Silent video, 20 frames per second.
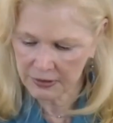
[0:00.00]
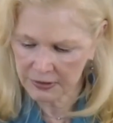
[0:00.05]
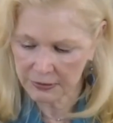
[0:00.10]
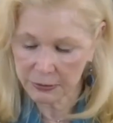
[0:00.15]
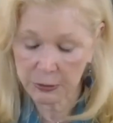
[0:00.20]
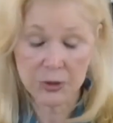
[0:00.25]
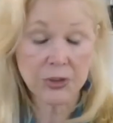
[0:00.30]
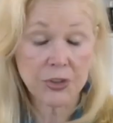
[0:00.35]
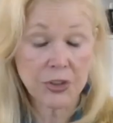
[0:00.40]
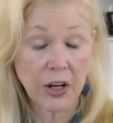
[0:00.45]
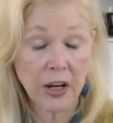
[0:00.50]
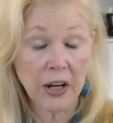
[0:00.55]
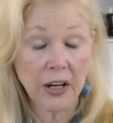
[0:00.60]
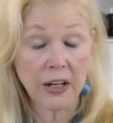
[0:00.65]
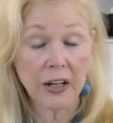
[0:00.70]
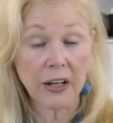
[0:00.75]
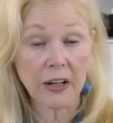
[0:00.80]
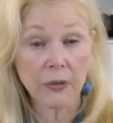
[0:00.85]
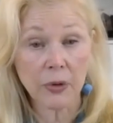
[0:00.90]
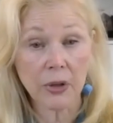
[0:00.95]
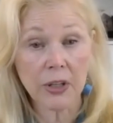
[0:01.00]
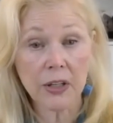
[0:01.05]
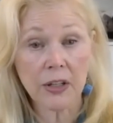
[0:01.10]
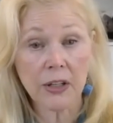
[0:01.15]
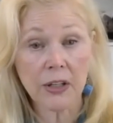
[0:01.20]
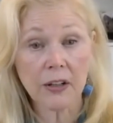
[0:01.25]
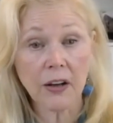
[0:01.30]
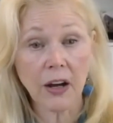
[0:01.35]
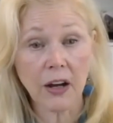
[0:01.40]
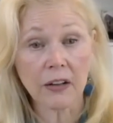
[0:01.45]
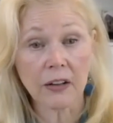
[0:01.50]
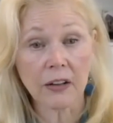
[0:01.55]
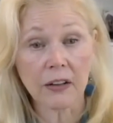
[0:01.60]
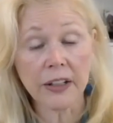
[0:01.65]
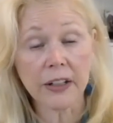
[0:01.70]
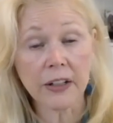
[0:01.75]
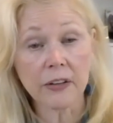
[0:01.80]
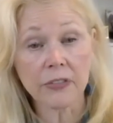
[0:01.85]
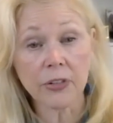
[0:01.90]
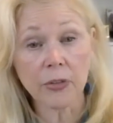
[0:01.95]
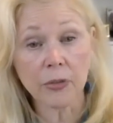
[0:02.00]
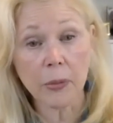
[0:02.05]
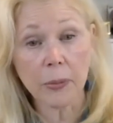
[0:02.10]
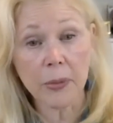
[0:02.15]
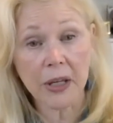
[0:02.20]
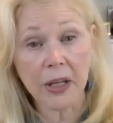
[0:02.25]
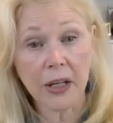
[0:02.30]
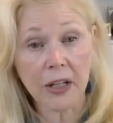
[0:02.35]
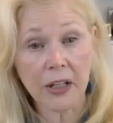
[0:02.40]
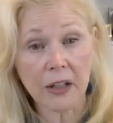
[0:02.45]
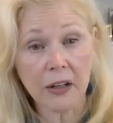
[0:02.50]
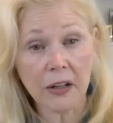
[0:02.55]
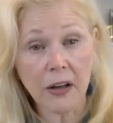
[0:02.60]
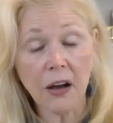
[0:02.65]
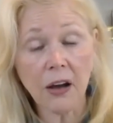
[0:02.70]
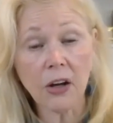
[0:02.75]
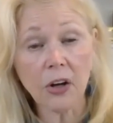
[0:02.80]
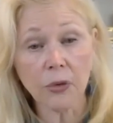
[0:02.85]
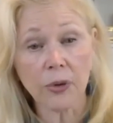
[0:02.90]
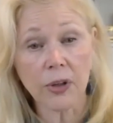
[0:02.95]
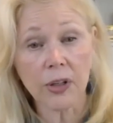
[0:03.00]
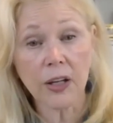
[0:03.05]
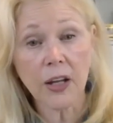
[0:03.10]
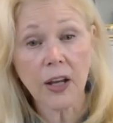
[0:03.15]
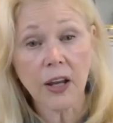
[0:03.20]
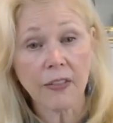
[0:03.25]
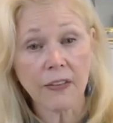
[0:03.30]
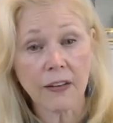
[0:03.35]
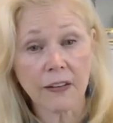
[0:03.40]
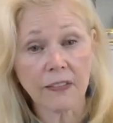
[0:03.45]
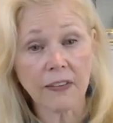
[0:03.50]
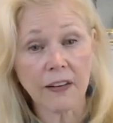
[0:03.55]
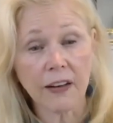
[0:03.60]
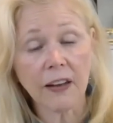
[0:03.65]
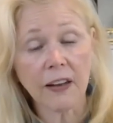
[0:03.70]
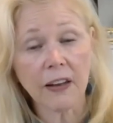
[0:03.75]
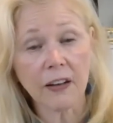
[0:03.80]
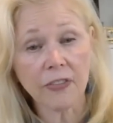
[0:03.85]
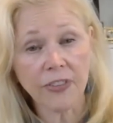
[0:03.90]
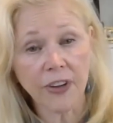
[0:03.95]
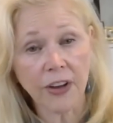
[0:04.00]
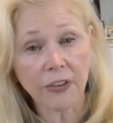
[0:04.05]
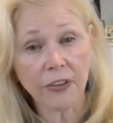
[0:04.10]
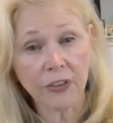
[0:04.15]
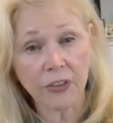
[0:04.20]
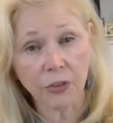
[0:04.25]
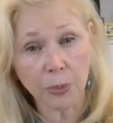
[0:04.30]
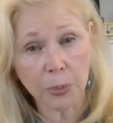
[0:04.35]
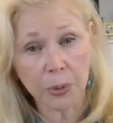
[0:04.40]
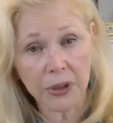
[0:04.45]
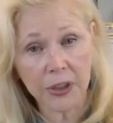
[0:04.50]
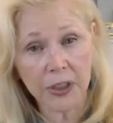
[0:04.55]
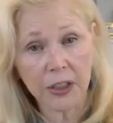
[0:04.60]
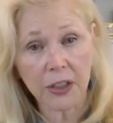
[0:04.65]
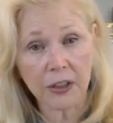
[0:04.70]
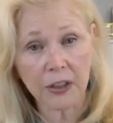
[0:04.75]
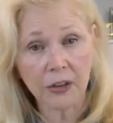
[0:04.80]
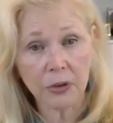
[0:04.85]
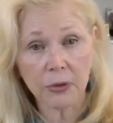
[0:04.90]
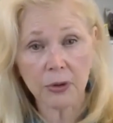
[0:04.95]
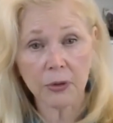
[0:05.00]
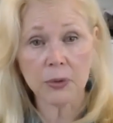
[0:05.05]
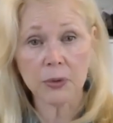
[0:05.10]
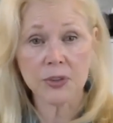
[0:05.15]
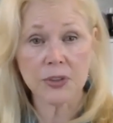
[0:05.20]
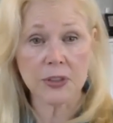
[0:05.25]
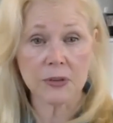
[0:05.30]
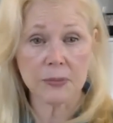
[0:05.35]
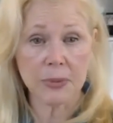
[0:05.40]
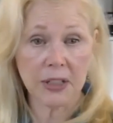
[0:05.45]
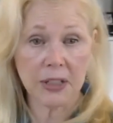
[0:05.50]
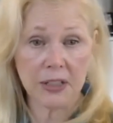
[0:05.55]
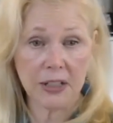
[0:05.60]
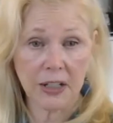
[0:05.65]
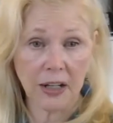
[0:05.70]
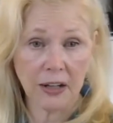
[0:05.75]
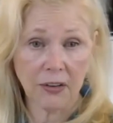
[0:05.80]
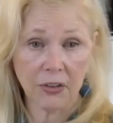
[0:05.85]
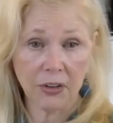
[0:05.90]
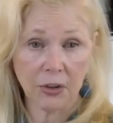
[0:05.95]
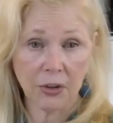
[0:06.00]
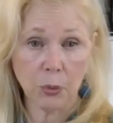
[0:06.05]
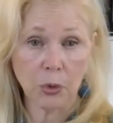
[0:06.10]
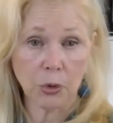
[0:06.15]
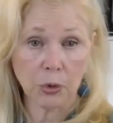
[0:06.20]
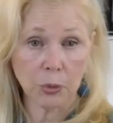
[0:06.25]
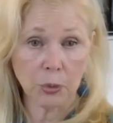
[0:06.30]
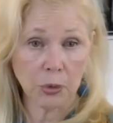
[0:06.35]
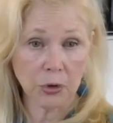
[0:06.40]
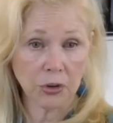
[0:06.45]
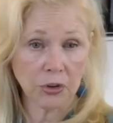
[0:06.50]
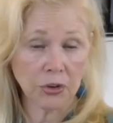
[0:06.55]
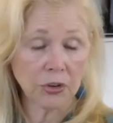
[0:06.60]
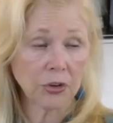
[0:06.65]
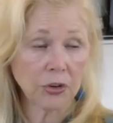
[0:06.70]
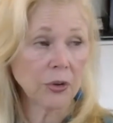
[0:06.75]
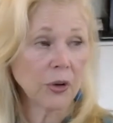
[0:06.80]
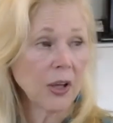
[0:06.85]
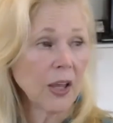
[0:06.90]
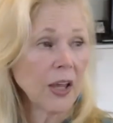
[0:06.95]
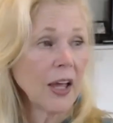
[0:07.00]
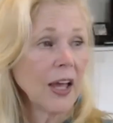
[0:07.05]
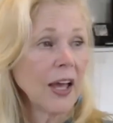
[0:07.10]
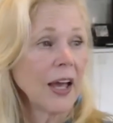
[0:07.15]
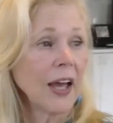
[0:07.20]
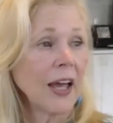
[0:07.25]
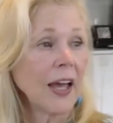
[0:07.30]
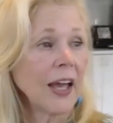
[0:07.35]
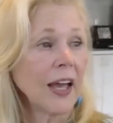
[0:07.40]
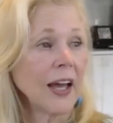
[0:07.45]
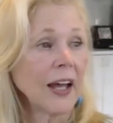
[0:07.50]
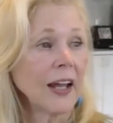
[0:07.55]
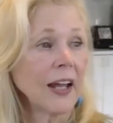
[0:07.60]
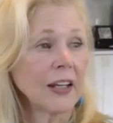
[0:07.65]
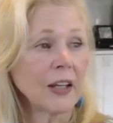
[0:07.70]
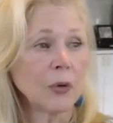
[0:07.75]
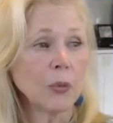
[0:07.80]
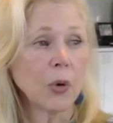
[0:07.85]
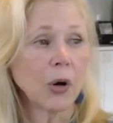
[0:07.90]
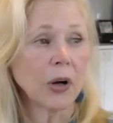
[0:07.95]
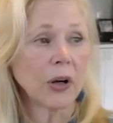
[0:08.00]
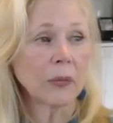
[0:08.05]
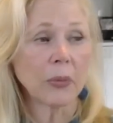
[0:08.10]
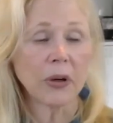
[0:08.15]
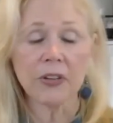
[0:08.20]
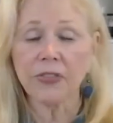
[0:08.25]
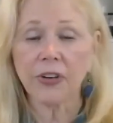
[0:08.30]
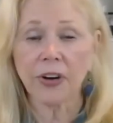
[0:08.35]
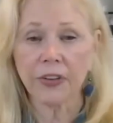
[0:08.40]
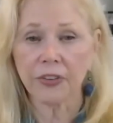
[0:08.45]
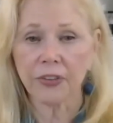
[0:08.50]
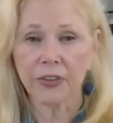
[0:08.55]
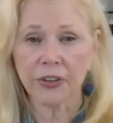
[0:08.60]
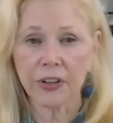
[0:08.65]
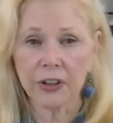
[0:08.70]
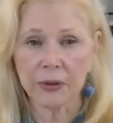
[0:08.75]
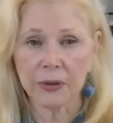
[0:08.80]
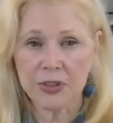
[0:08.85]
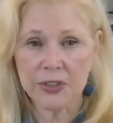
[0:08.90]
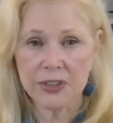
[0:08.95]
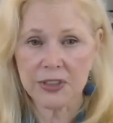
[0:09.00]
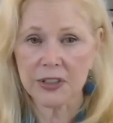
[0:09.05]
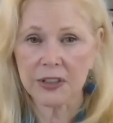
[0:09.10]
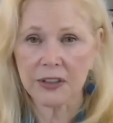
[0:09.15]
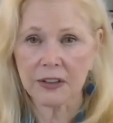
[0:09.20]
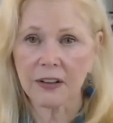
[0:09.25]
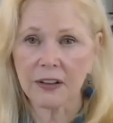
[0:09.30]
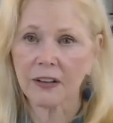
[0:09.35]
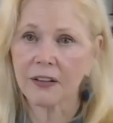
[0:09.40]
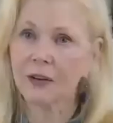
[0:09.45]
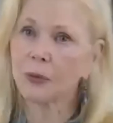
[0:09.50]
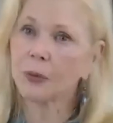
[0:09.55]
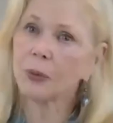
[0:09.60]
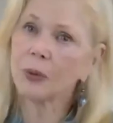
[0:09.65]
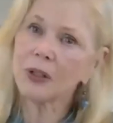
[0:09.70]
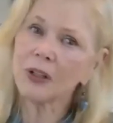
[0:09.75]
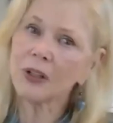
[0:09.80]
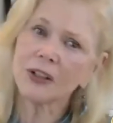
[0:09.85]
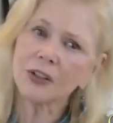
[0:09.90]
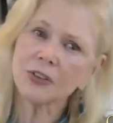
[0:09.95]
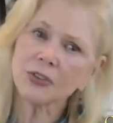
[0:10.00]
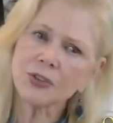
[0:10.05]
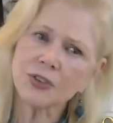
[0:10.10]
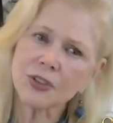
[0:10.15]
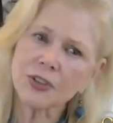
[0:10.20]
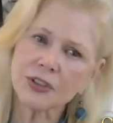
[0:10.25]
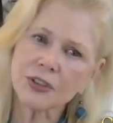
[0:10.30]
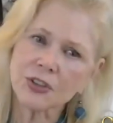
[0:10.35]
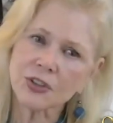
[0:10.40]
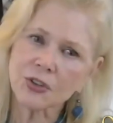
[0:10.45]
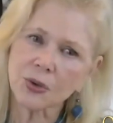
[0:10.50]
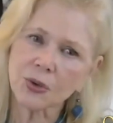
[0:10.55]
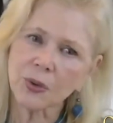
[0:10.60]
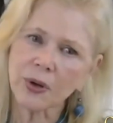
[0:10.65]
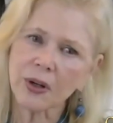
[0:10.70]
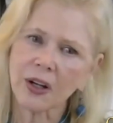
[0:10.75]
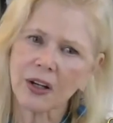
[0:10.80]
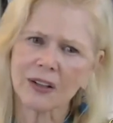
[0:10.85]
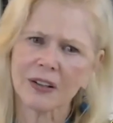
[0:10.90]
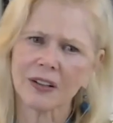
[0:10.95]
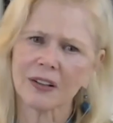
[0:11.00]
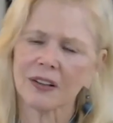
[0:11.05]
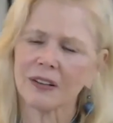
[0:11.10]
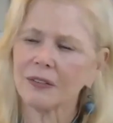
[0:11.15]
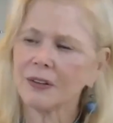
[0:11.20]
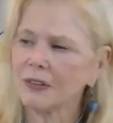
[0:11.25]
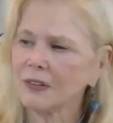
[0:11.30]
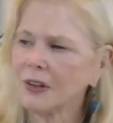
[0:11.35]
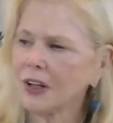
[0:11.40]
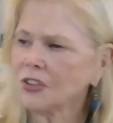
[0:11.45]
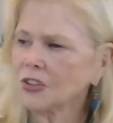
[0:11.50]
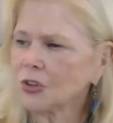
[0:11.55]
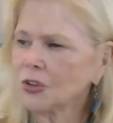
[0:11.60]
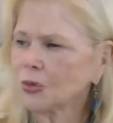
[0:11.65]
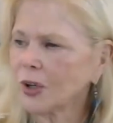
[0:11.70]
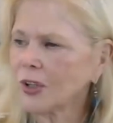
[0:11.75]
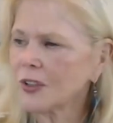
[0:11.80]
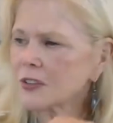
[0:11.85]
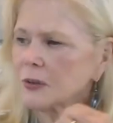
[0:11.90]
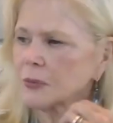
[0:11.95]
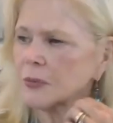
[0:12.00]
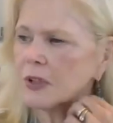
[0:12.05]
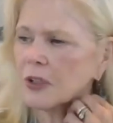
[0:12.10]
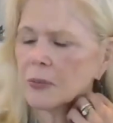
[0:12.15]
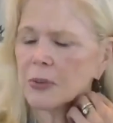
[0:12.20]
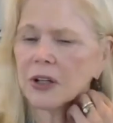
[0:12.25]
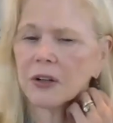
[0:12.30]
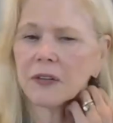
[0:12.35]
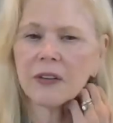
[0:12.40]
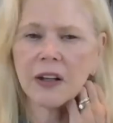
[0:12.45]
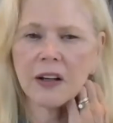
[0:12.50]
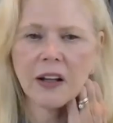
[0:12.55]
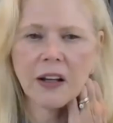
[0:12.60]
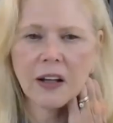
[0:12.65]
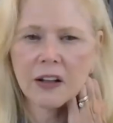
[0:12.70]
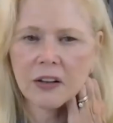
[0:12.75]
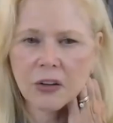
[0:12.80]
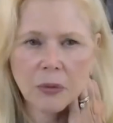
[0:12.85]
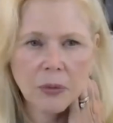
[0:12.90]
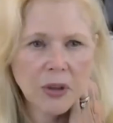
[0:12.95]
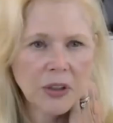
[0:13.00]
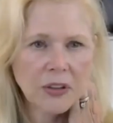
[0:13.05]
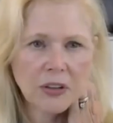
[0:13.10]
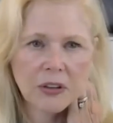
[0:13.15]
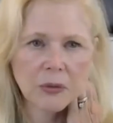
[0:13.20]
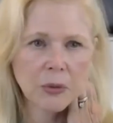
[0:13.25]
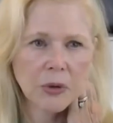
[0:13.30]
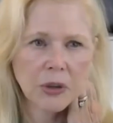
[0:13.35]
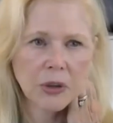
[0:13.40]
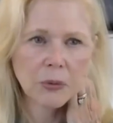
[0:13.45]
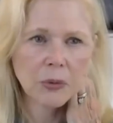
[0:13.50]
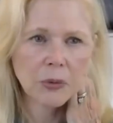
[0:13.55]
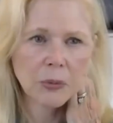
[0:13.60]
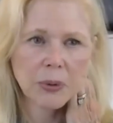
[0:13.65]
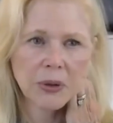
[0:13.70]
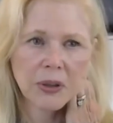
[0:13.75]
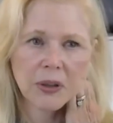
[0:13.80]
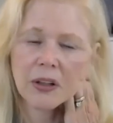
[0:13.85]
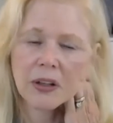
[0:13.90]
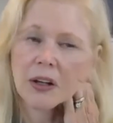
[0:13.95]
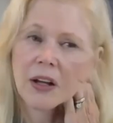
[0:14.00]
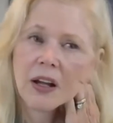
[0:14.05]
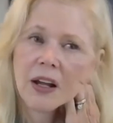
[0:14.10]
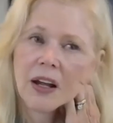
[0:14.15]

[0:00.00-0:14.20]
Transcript: was dying, he had gotten a letter from a man in Hungary that said he had found his plane that was had been down in World War II. And he wanted my father to come see it. And I thought, well, what an interesting story idea. I, I should write something about that. And I had no idea what it would be.